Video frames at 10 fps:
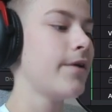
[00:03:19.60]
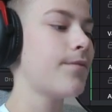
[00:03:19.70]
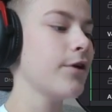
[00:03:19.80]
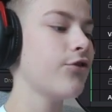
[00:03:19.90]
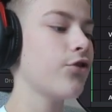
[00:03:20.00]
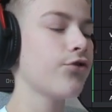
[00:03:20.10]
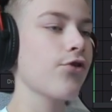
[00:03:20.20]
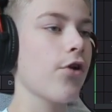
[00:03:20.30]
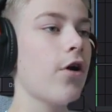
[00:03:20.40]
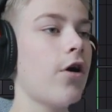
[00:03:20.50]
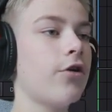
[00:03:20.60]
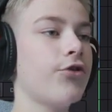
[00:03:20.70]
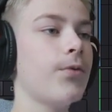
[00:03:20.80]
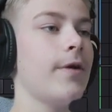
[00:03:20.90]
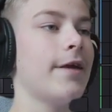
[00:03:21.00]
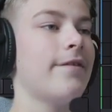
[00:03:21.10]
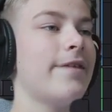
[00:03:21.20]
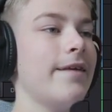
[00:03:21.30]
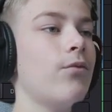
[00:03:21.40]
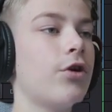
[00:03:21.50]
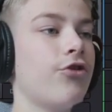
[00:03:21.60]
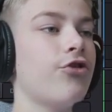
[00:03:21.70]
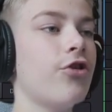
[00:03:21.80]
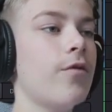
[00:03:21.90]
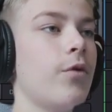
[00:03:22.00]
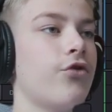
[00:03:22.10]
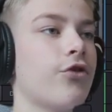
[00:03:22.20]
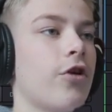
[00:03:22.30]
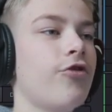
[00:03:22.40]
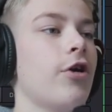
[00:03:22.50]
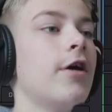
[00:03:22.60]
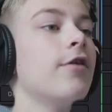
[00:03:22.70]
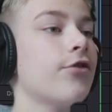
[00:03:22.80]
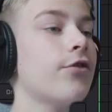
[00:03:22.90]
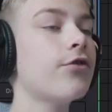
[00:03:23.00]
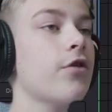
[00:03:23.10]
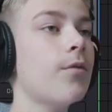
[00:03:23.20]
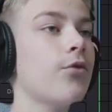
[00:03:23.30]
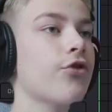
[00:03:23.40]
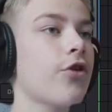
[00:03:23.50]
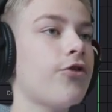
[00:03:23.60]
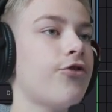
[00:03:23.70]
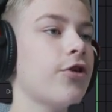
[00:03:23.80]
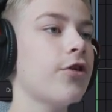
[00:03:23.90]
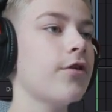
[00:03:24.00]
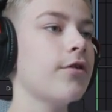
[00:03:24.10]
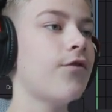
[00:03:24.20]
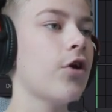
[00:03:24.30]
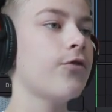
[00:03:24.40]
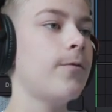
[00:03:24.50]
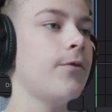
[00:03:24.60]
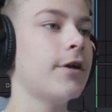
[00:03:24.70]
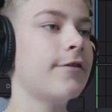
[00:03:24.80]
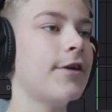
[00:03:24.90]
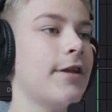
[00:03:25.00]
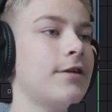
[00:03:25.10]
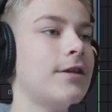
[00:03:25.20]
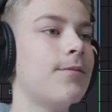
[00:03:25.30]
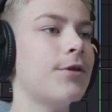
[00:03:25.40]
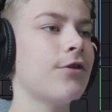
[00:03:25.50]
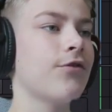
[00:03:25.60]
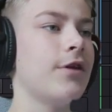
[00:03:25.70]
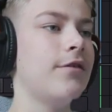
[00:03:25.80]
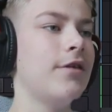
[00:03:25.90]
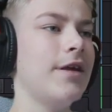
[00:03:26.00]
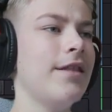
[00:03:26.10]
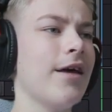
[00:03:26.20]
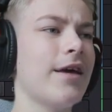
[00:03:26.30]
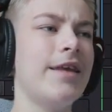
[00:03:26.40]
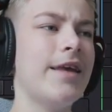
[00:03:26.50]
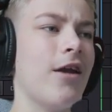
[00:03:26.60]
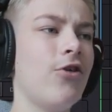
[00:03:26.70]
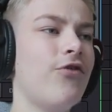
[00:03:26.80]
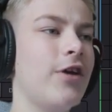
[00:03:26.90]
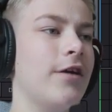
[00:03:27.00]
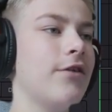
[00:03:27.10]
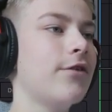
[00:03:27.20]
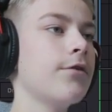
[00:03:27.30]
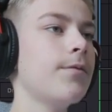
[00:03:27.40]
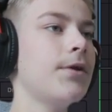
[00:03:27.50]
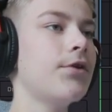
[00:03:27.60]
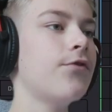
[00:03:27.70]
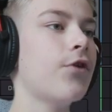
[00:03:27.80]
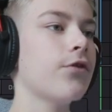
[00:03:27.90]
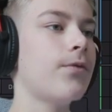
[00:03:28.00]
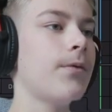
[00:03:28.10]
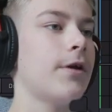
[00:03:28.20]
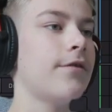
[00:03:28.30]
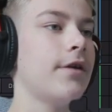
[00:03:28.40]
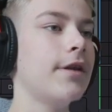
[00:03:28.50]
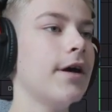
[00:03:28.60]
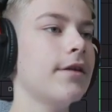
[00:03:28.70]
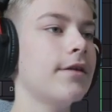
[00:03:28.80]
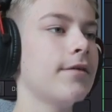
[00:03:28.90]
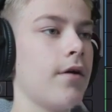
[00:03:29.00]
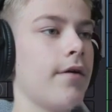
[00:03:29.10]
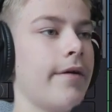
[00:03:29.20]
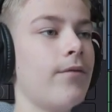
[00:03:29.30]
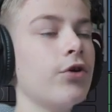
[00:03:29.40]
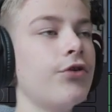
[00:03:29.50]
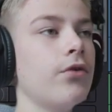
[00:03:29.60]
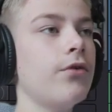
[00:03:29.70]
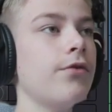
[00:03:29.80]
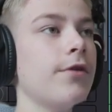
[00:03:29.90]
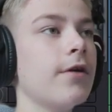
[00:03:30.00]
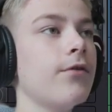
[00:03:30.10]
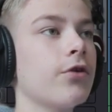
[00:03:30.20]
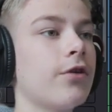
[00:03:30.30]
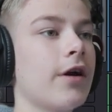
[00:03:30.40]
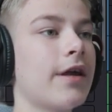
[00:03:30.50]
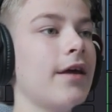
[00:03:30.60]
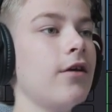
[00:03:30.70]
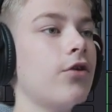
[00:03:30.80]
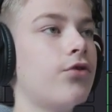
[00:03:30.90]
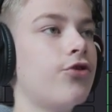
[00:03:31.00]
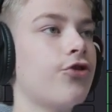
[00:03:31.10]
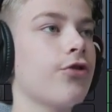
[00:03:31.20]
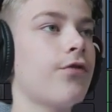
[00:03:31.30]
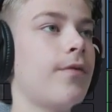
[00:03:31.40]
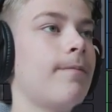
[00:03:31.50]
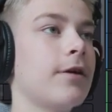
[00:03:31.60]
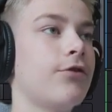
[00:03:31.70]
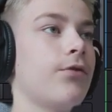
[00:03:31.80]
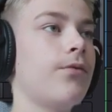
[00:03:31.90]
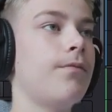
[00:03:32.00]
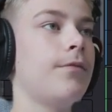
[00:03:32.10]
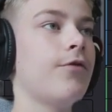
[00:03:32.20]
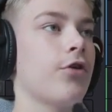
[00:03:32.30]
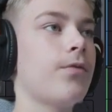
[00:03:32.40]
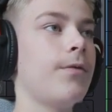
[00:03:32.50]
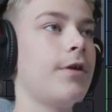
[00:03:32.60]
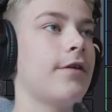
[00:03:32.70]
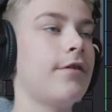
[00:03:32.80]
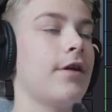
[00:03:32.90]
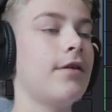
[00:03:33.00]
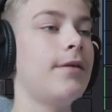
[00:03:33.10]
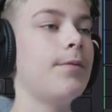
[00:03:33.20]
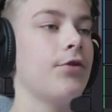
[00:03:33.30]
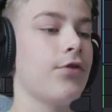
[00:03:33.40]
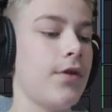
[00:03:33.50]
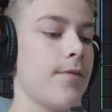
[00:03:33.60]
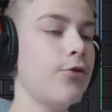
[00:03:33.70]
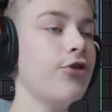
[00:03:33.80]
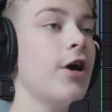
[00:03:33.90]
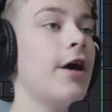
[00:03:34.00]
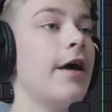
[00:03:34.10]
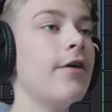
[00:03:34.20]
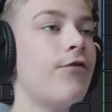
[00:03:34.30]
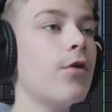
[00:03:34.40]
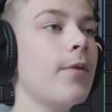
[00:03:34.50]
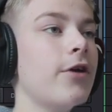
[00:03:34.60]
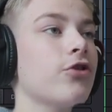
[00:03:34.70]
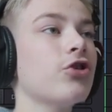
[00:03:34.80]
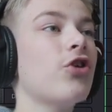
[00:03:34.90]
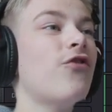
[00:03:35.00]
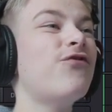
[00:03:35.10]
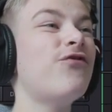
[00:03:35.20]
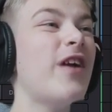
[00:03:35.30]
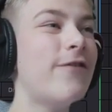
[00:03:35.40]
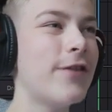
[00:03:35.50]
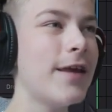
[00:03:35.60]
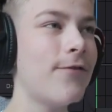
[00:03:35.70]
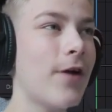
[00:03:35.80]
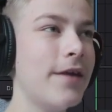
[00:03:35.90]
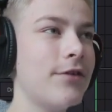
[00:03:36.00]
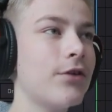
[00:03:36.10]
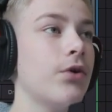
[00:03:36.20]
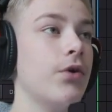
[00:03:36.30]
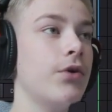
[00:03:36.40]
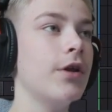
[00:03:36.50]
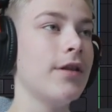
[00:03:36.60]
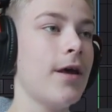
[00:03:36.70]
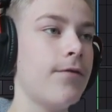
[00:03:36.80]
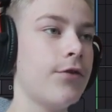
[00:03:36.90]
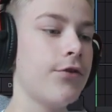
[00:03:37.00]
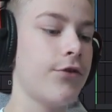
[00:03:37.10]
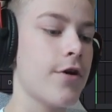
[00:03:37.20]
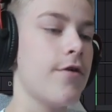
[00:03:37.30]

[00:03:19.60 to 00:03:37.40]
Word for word: press Ctrl R so we can see where the slow-mo starts. So the slow-mo starts the first one we can see a little bit of this like yellow thing is. So basically the first one we can see that and what you do now, you're gonna again go to your shot of impact, so the first frame you can see a little bit of the numbers. And from here, you're gonna go 50 frames to the left. So